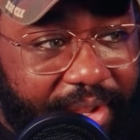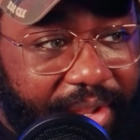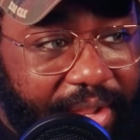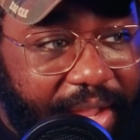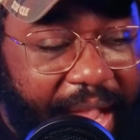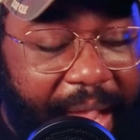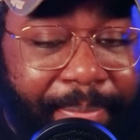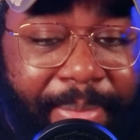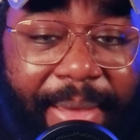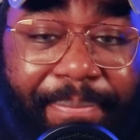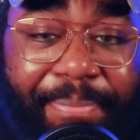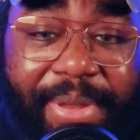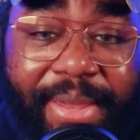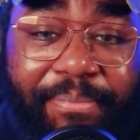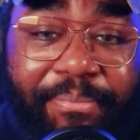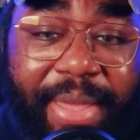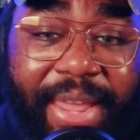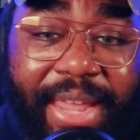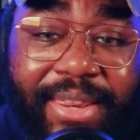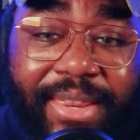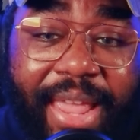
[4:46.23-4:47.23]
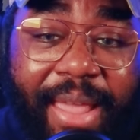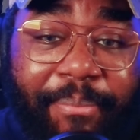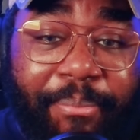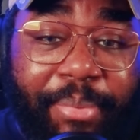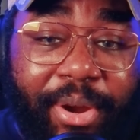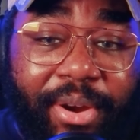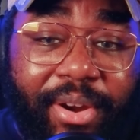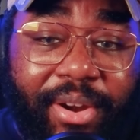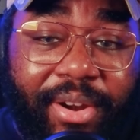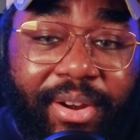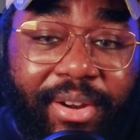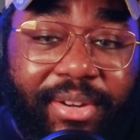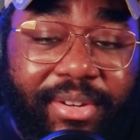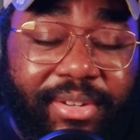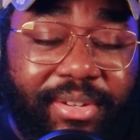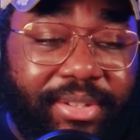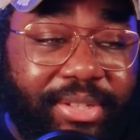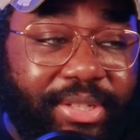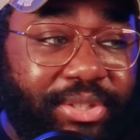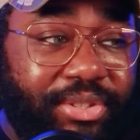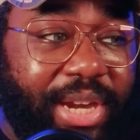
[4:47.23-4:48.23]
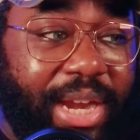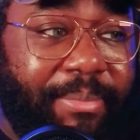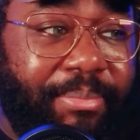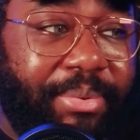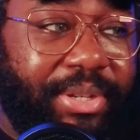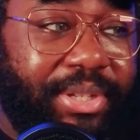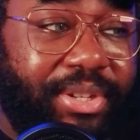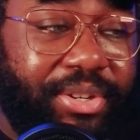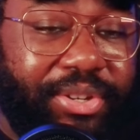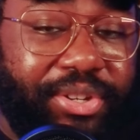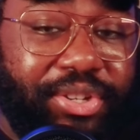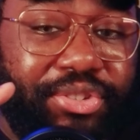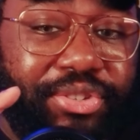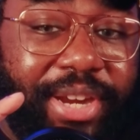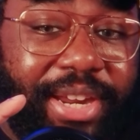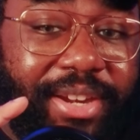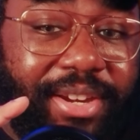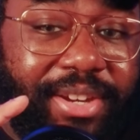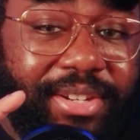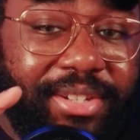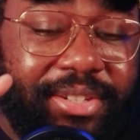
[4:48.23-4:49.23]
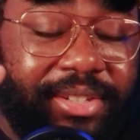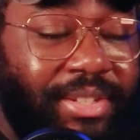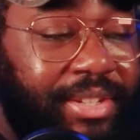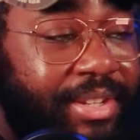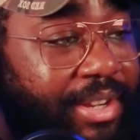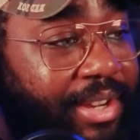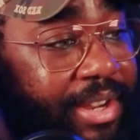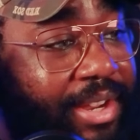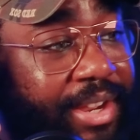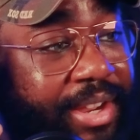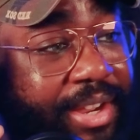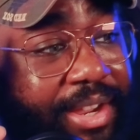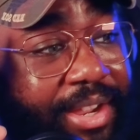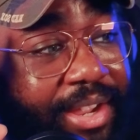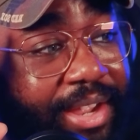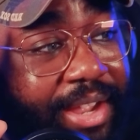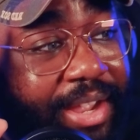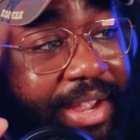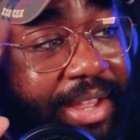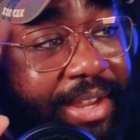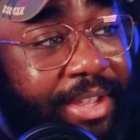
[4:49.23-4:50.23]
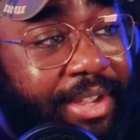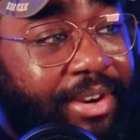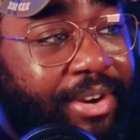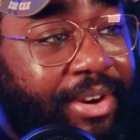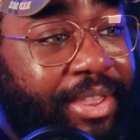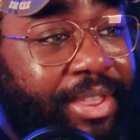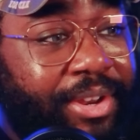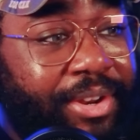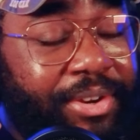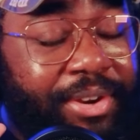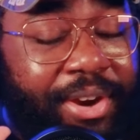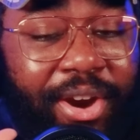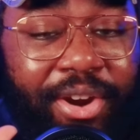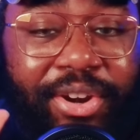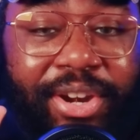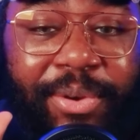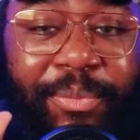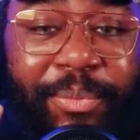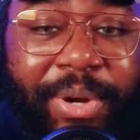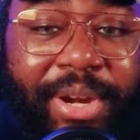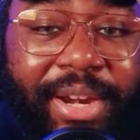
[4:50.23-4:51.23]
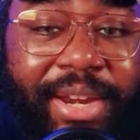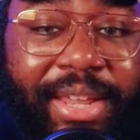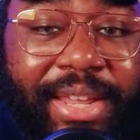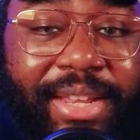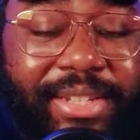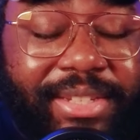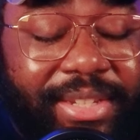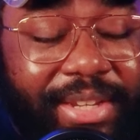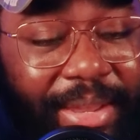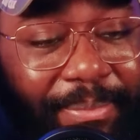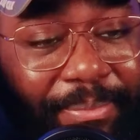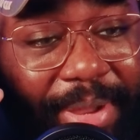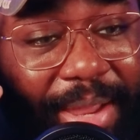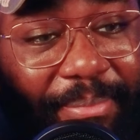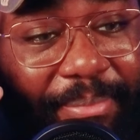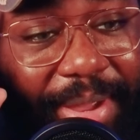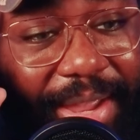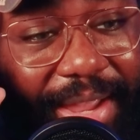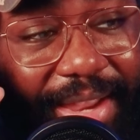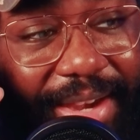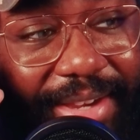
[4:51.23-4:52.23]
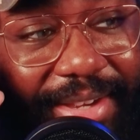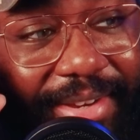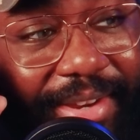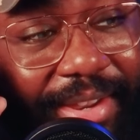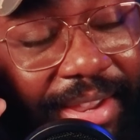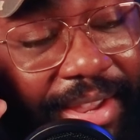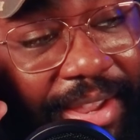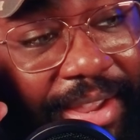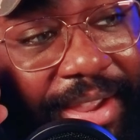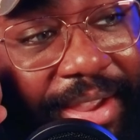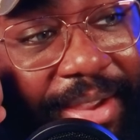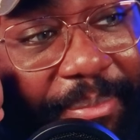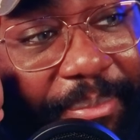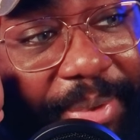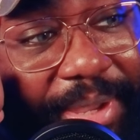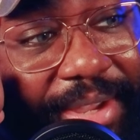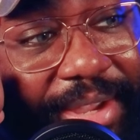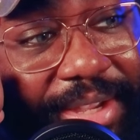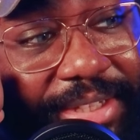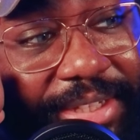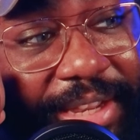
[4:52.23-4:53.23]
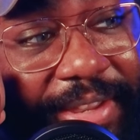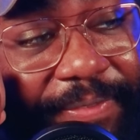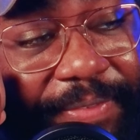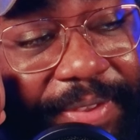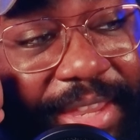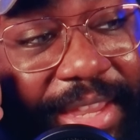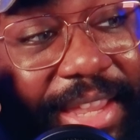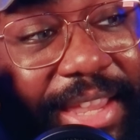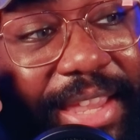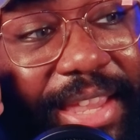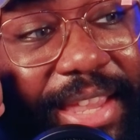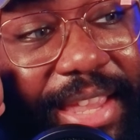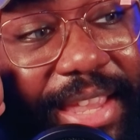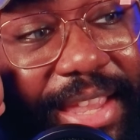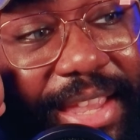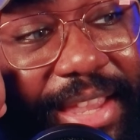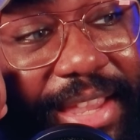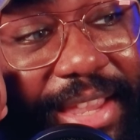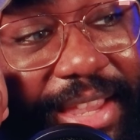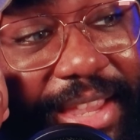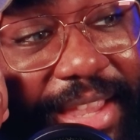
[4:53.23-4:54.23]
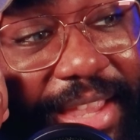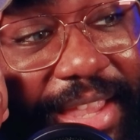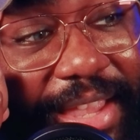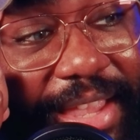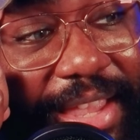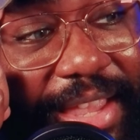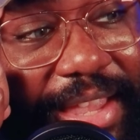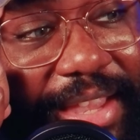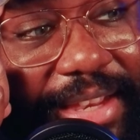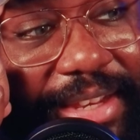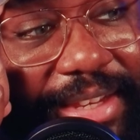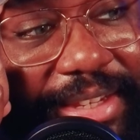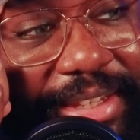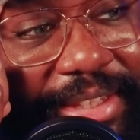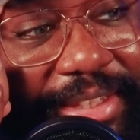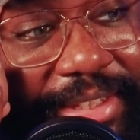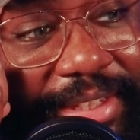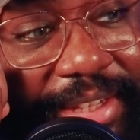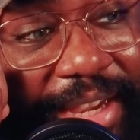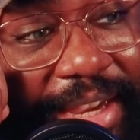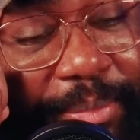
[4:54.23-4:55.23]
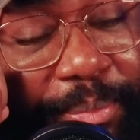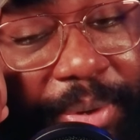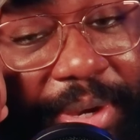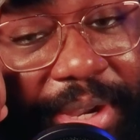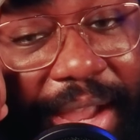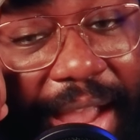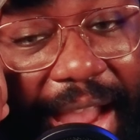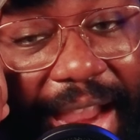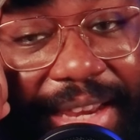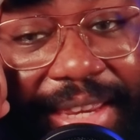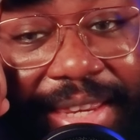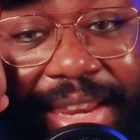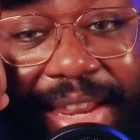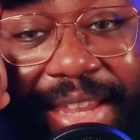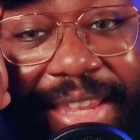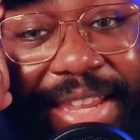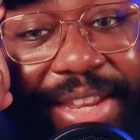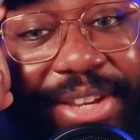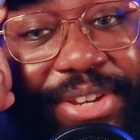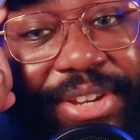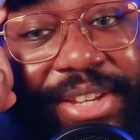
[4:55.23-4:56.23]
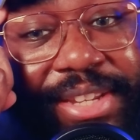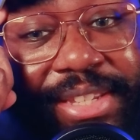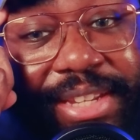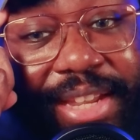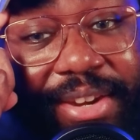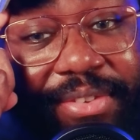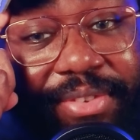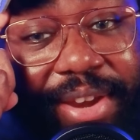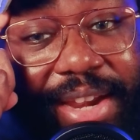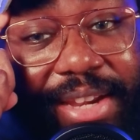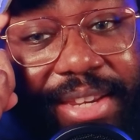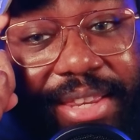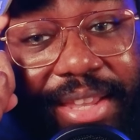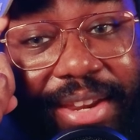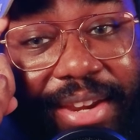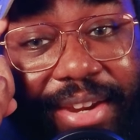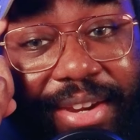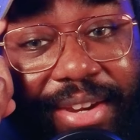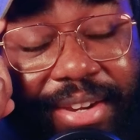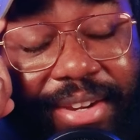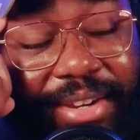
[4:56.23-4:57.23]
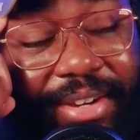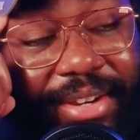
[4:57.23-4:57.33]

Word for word: I might be making that bar trapper turn traders uh, a little harder than what it is in my mind. Because if he did what I think he just did right there,